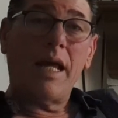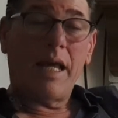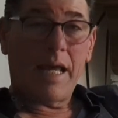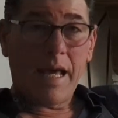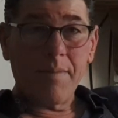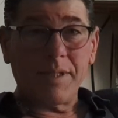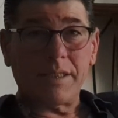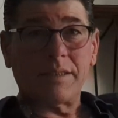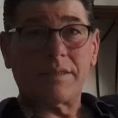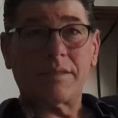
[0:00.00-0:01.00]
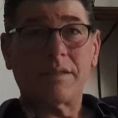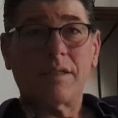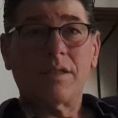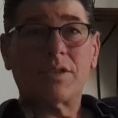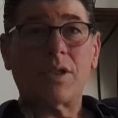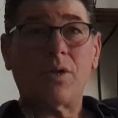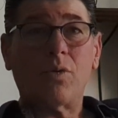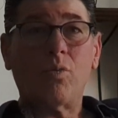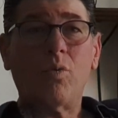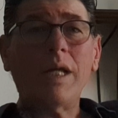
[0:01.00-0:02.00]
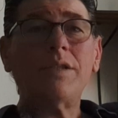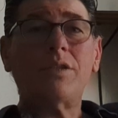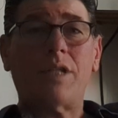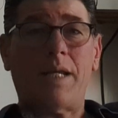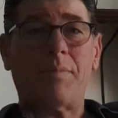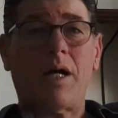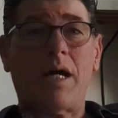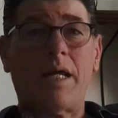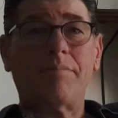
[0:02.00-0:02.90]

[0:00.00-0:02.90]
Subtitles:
habits. So when do they buy?